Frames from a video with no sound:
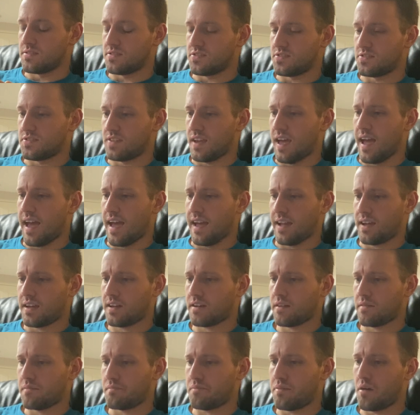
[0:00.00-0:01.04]

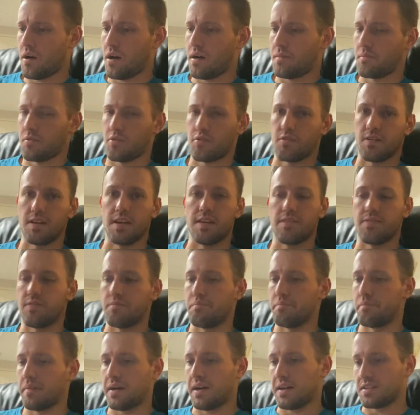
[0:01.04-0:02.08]
Zach Palmer,
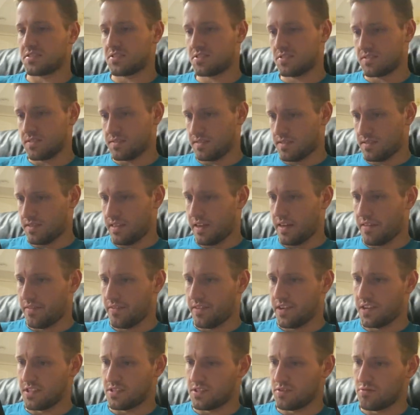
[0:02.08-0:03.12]
Ethan Best, and then
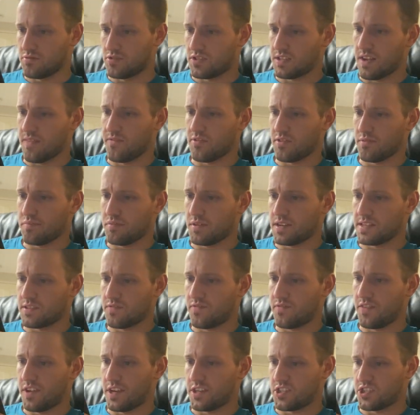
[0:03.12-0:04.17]
the two seventh place
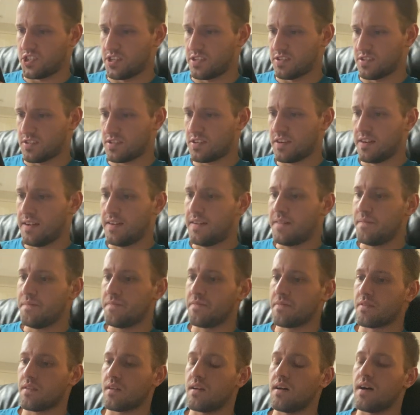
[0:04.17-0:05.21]
finishes,
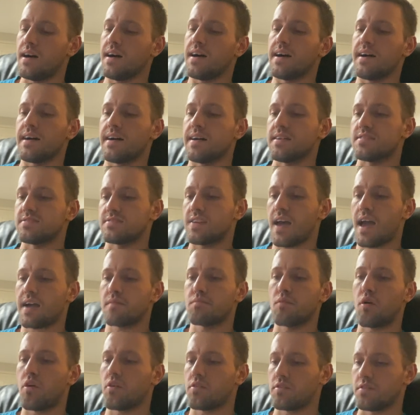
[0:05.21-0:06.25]
Zach
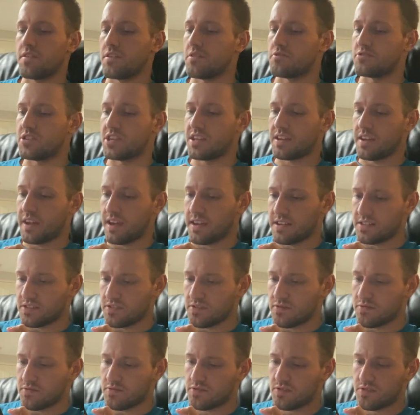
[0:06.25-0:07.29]
Martin, Eugene
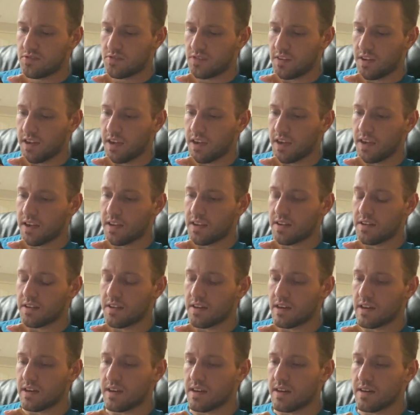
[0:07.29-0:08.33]
DeJesus, and
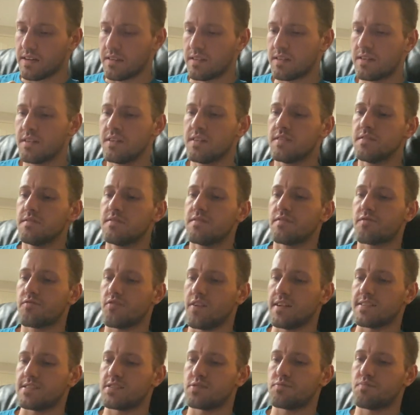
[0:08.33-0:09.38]

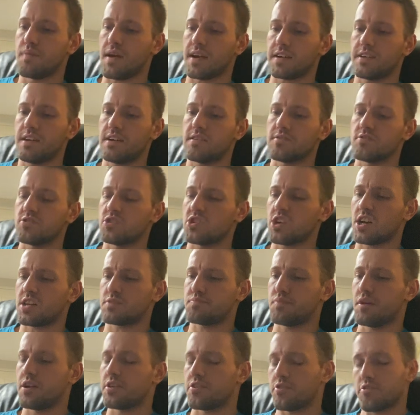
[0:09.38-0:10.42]
Francis Becknell and Josh
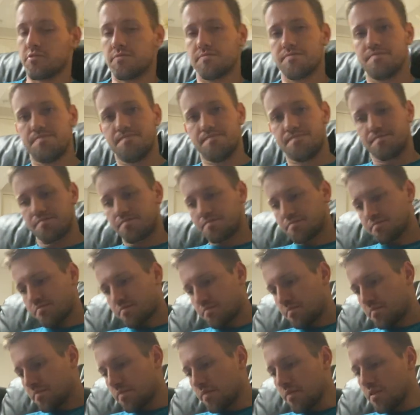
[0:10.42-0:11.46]
Bender.
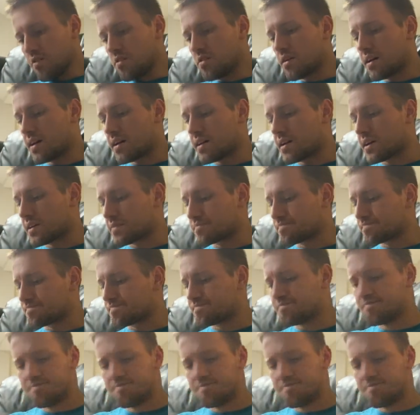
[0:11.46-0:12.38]
I'll